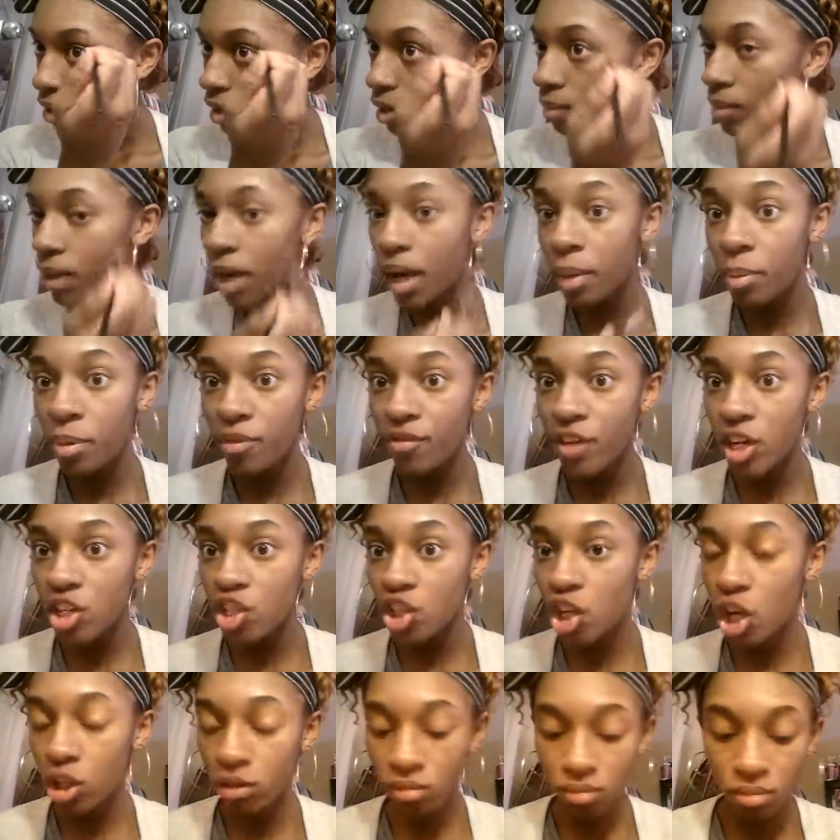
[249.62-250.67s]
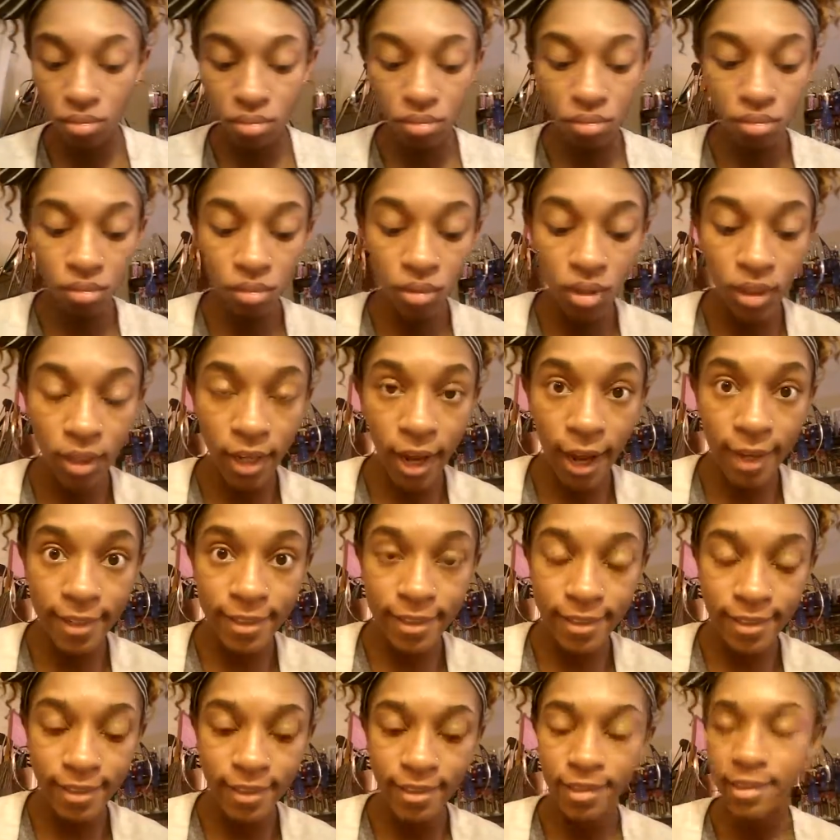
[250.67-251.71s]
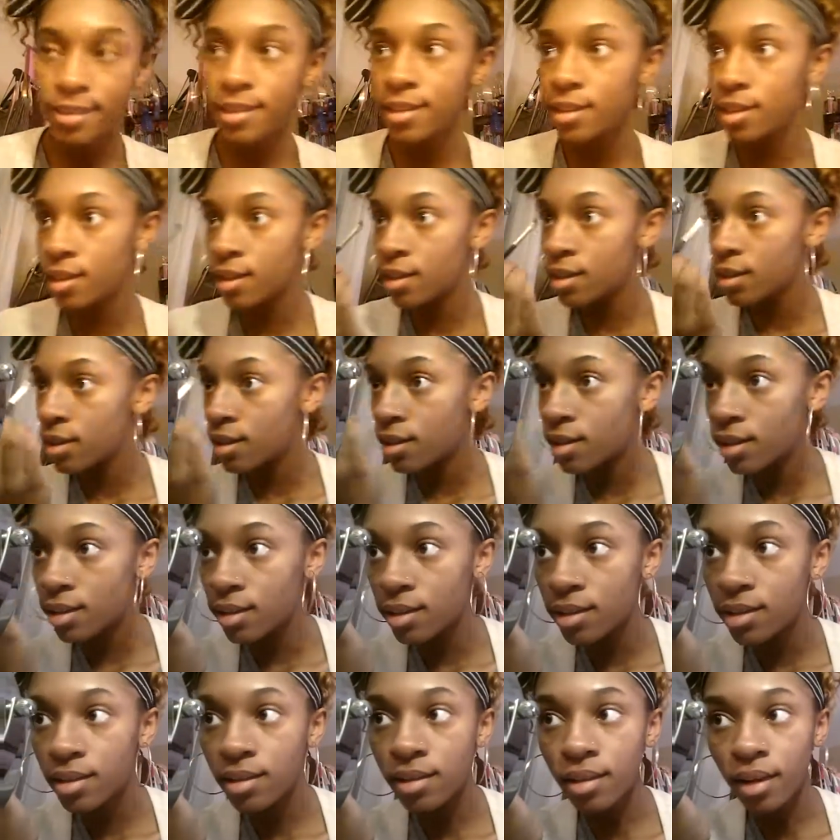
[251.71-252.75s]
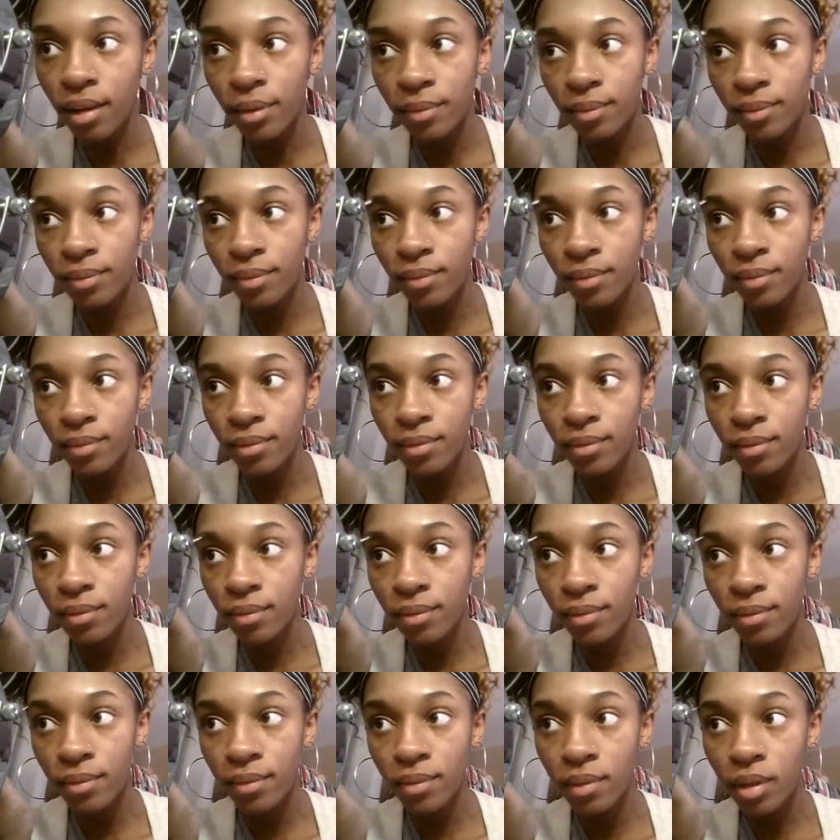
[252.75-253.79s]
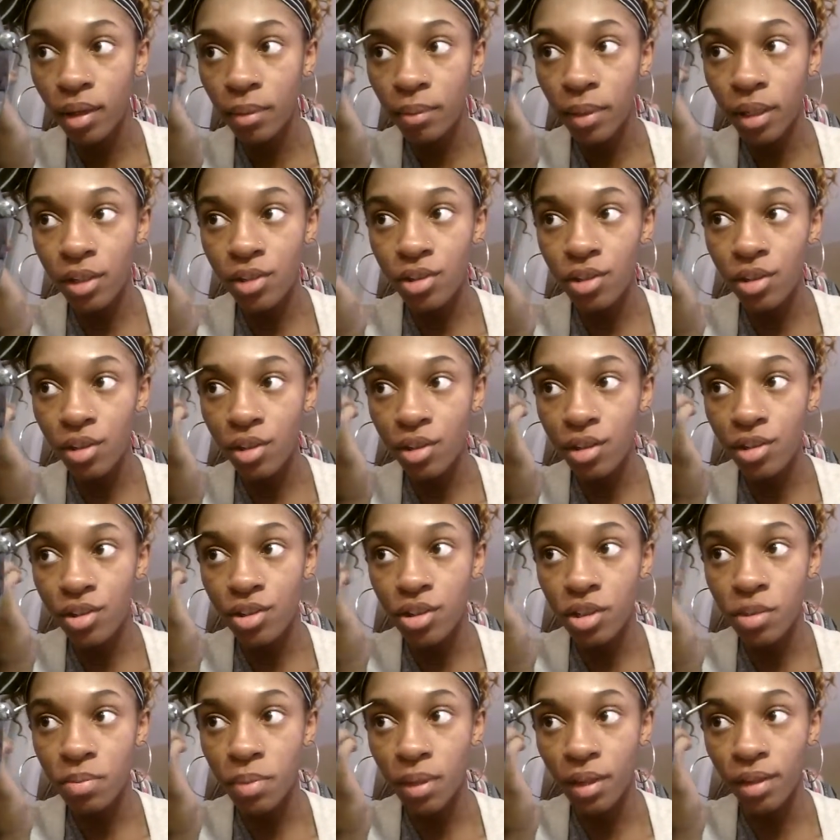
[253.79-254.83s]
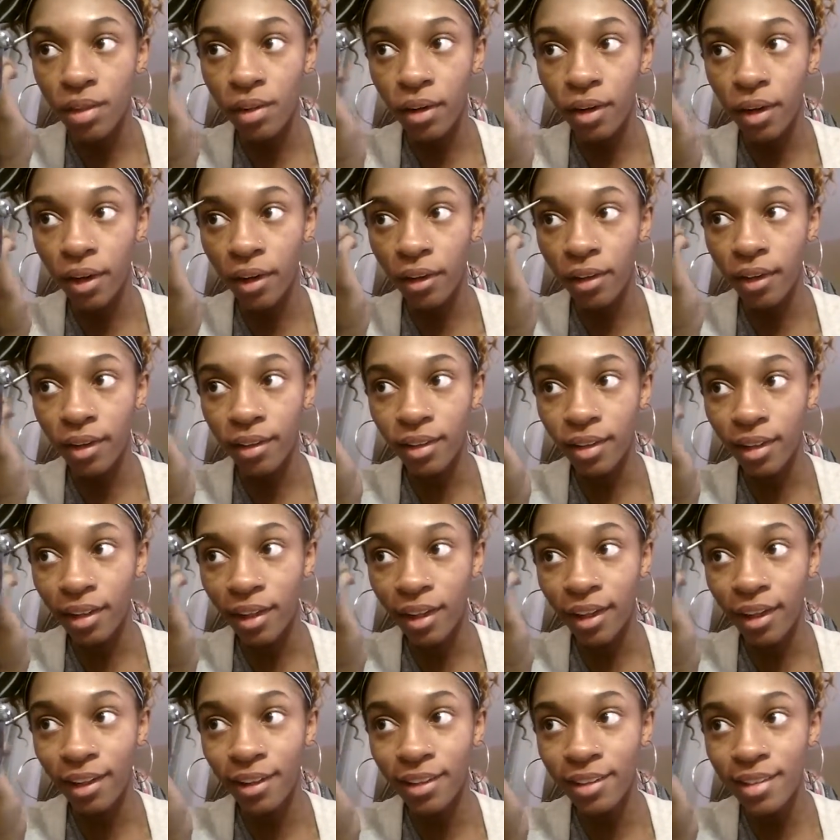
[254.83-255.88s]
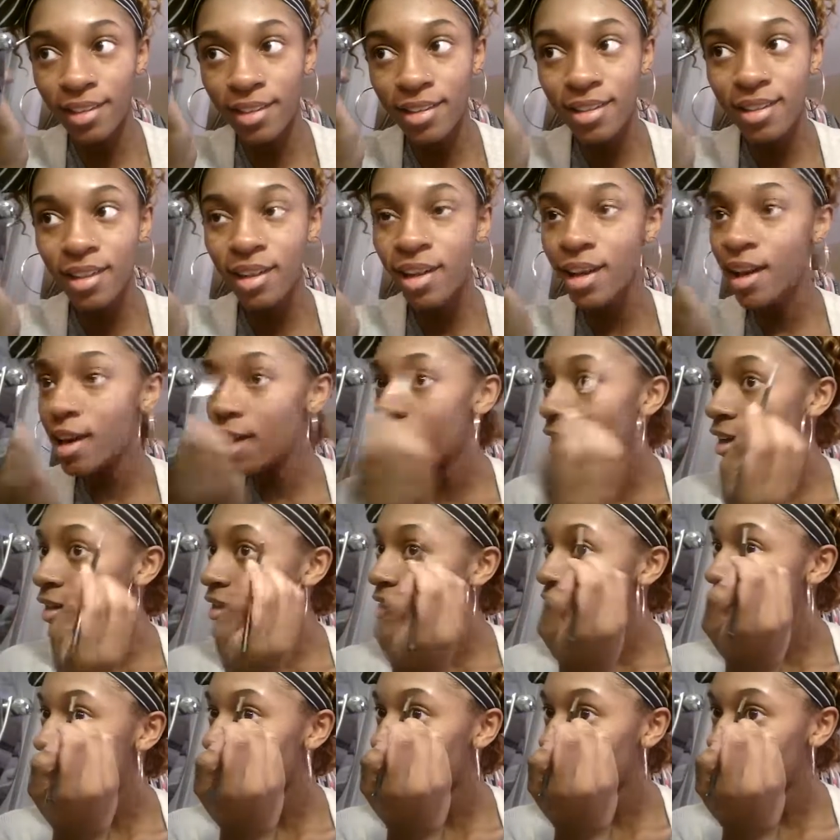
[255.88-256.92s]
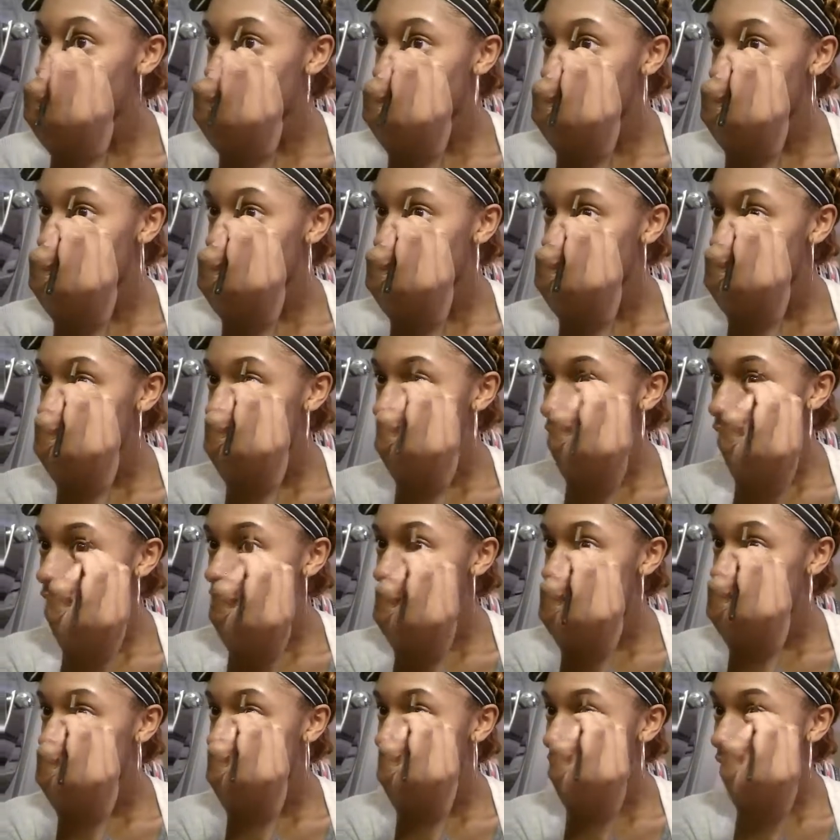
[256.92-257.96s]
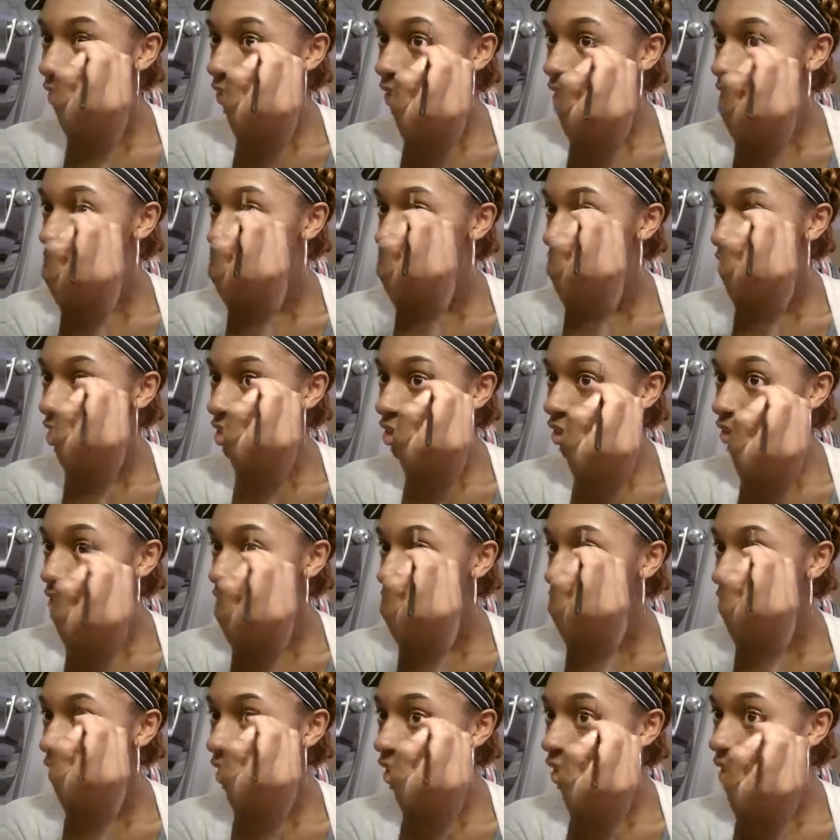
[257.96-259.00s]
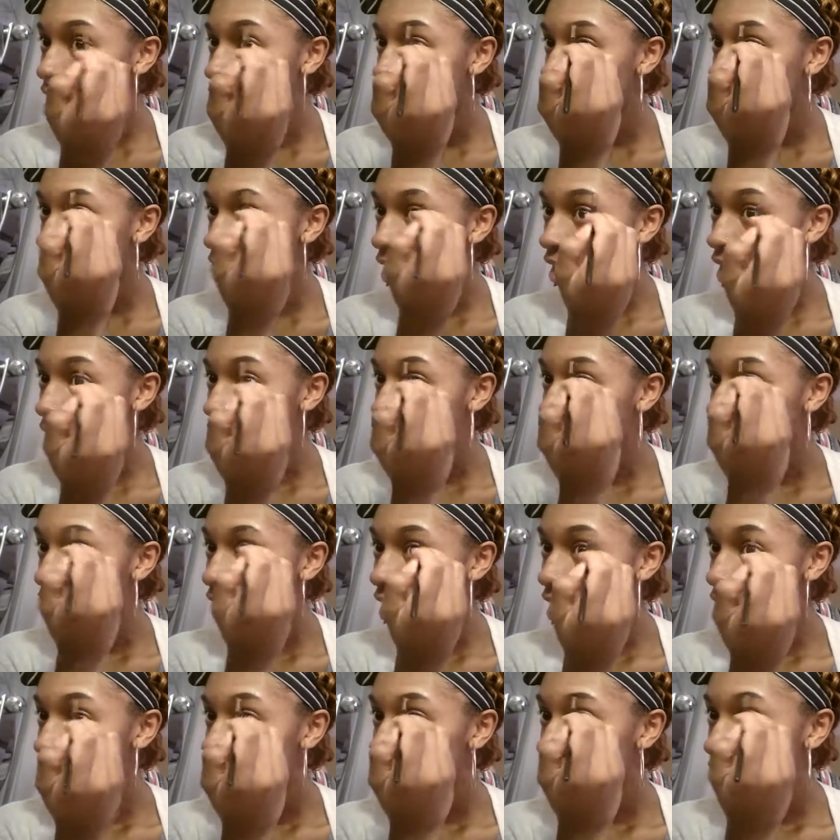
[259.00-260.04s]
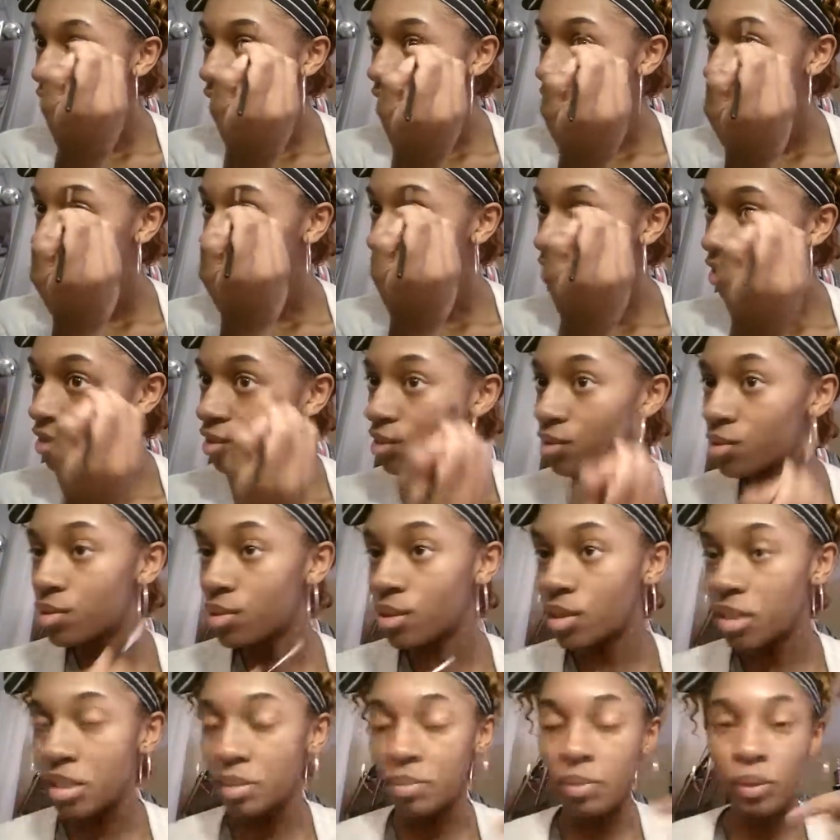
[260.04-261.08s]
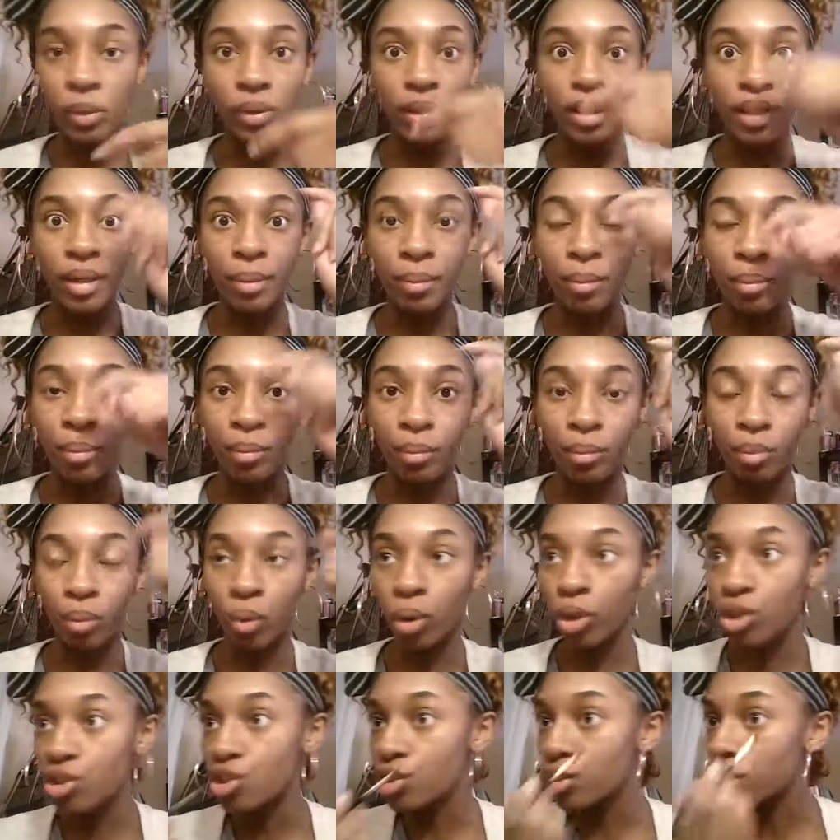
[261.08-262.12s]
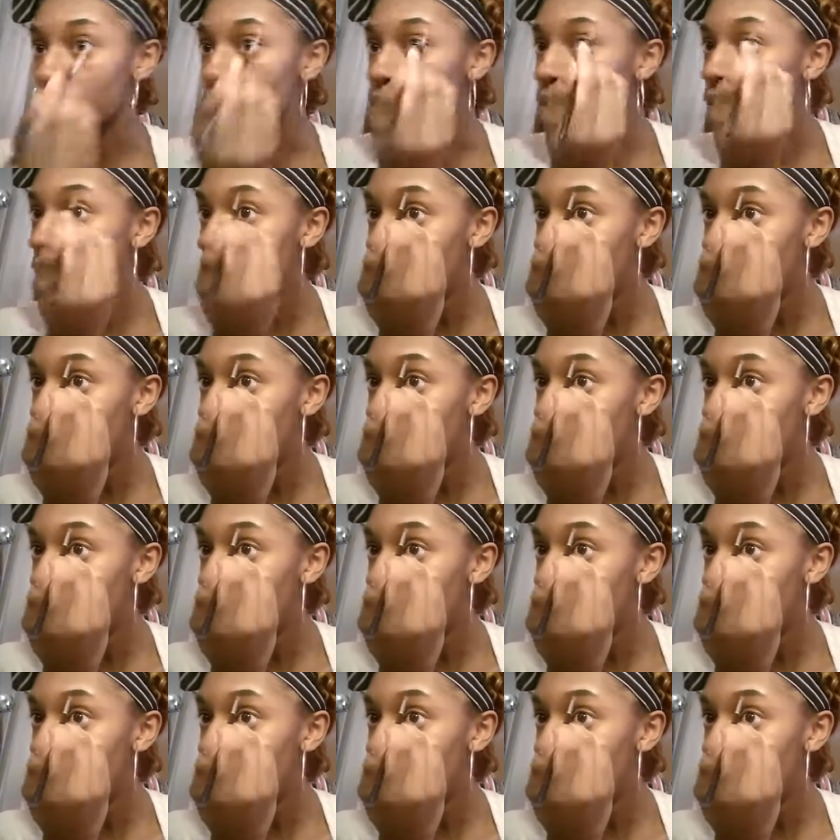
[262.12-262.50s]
I'm not a professional. Not. So I make sure it just be darker at the ends instead at the front, because usually I don't even touch the front. I just use a spoolie and brush them.